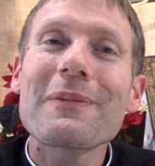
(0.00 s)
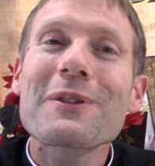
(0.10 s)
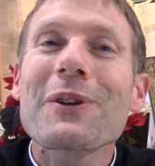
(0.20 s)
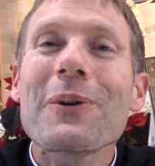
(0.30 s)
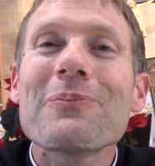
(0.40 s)

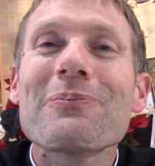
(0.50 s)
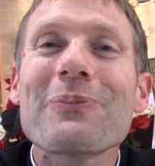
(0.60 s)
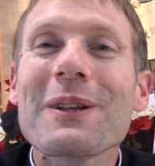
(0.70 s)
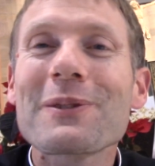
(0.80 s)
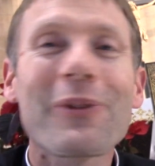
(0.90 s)
So
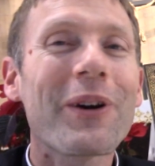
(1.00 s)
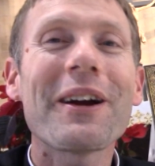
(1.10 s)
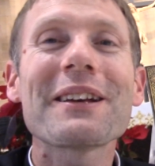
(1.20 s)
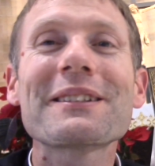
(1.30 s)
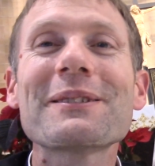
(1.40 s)
it's for
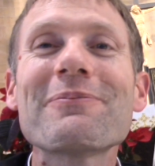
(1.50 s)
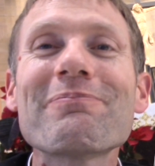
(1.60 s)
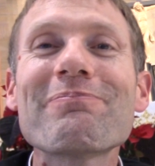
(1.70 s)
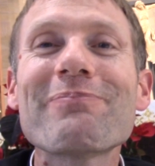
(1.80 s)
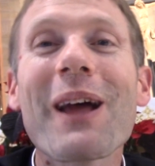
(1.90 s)
us.
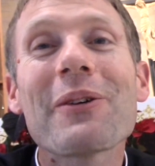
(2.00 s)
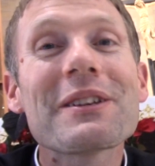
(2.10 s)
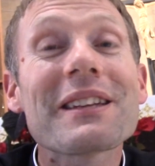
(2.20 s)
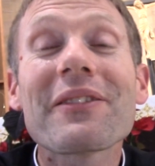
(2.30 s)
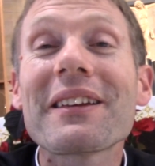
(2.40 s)
Now we
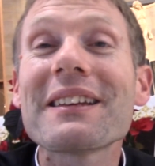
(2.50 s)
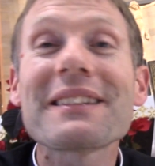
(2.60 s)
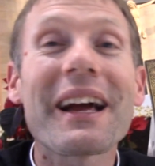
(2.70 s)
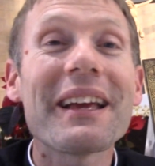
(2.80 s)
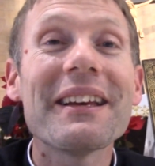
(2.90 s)
just have to
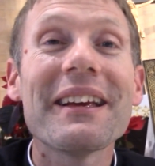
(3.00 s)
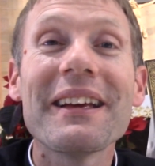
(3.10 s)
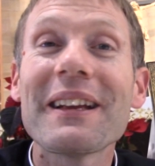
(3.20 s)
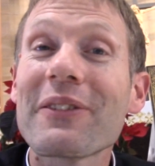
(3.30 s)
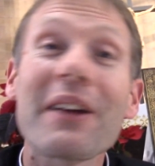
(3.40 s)
decide.
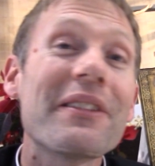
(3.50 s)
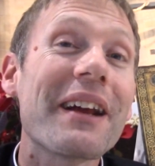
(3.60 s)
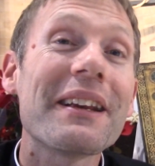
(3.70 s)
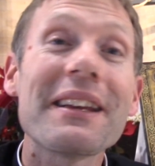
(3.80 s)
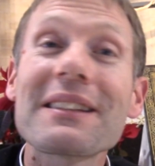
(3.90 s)
If you have any
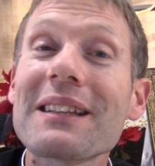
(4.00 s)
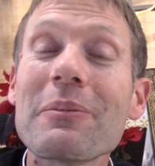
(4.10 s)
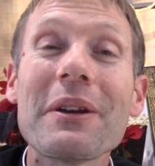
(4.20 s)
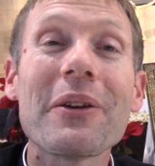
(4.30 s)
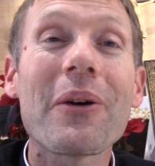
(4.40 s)
ideas, let
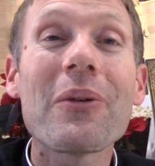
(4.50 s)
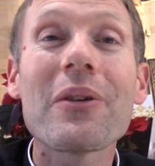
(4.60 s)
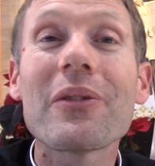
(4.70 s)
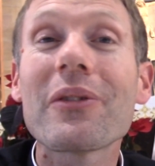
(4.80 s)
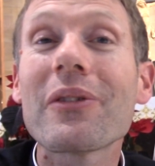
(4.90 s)
me know
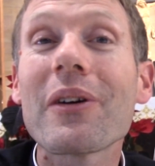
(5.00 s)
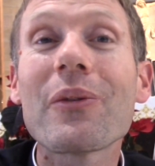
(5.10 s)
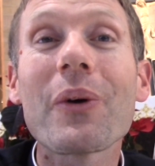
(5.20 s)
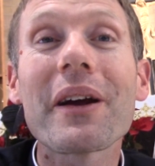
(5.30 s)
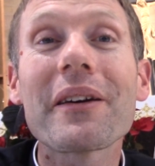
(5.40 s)
of
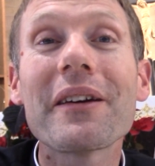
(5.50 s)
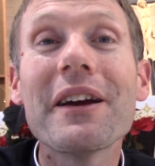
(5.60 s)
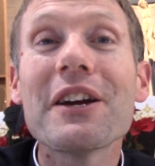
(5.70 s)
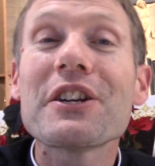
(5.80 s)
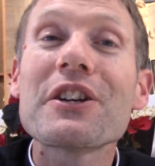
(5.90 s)
where
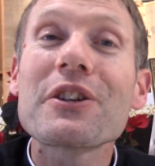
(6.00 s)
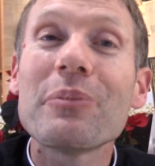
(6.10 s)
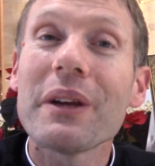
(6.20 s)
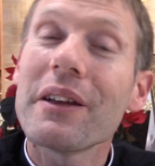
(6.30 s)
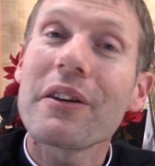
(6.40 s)
she should
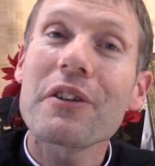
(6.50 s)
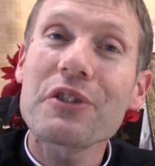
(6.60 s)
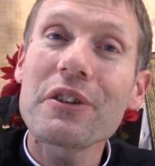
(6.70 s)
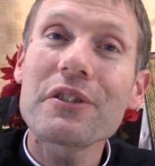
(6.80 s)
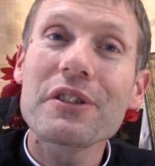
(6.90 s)
be in our
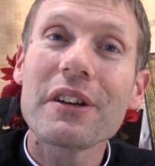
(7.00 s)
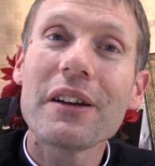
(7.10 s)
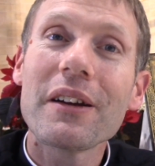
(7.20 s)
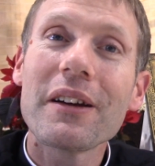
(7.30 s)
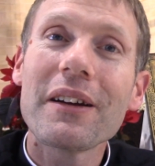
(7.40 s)
church.
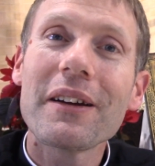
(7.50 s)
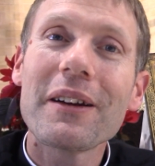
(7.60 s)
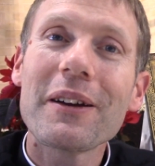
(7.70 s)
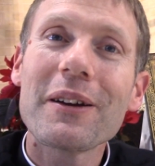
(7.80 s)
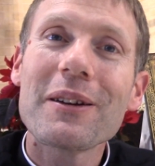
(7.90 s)

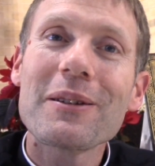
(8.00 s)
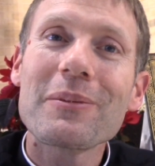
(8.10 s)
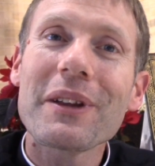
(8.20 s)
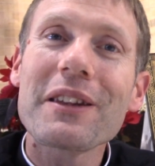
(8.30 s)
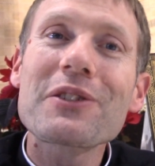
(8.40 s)

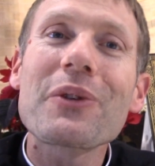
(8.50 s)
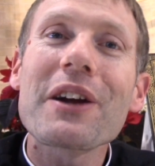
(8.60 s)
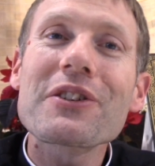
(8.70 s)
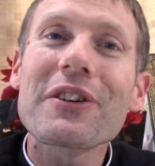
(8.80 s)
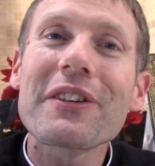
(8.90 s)
But this
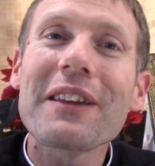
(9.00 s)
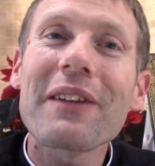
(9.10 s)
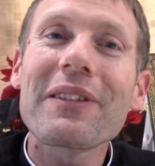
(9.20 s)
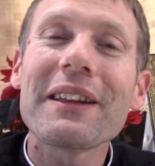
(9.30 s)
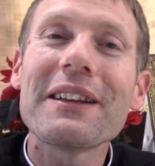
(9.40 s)
treasure
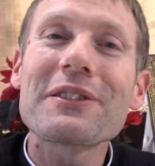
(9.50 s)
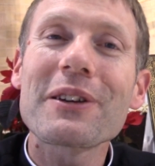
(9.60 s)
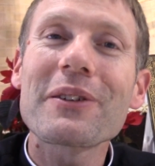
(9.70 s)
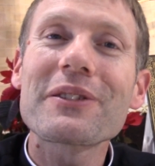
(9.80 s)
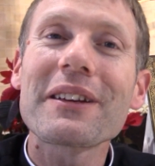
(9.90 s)
definitely
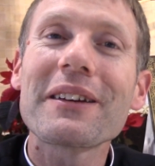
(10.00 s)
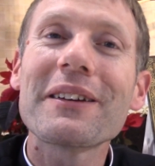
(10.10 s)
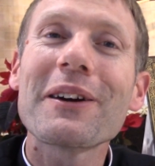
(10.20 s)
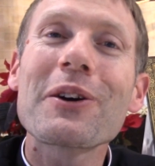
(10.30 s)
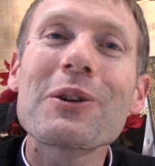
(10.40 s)
deserves
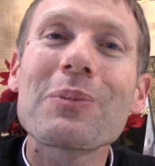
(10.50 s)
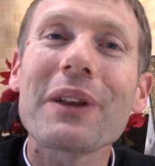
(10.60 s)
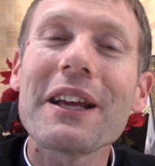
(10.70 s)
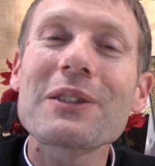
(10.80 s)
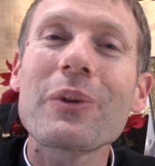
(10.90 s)
a good
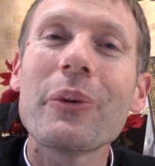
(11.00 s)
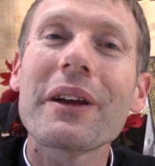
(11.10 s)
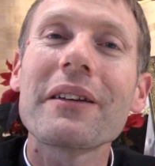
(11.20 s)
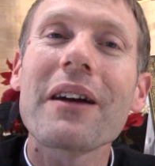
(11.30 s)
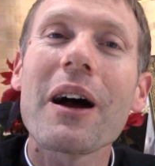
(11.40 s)
place where we
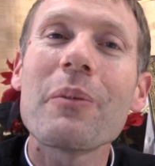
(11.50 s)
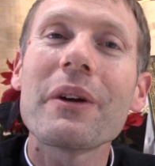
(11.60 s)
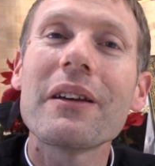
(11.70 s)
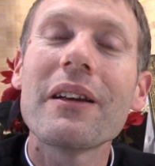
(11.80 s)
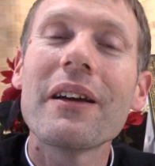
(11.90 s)
can come
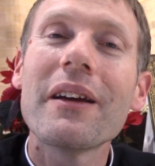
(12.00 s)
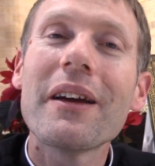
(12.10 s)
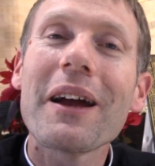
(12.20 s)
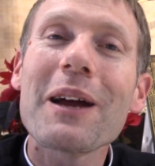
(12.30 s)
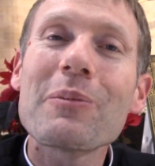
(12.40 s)

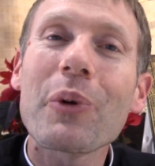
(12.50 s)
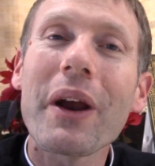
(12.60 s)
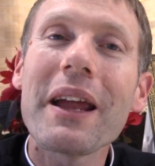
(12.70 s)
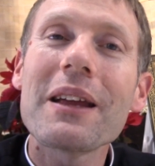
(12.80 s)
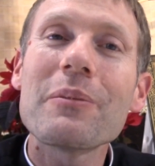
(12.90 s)
and
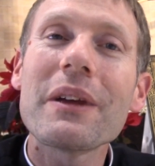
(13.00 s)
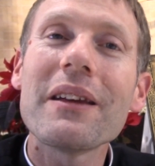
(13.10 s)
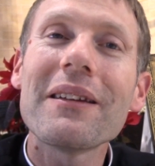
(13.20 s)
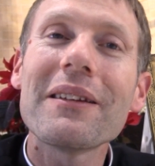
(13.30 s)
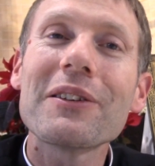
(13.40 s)
pray and
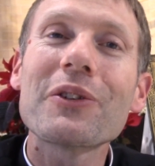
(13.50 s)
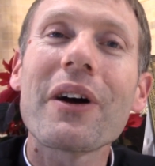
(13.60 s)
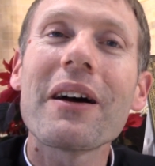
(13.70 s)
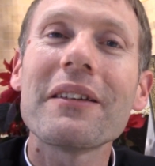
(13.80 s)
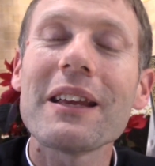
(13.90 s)
be
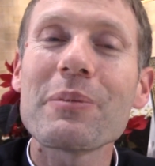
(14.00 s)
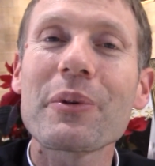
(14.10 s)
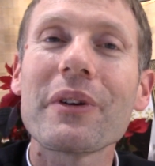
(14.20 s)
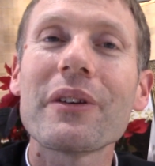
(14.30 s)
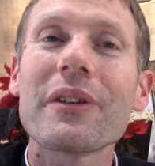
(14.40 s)
drawn deeper
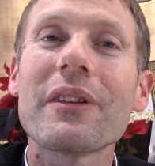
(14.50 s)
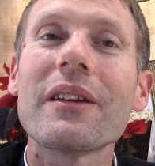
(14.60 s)
into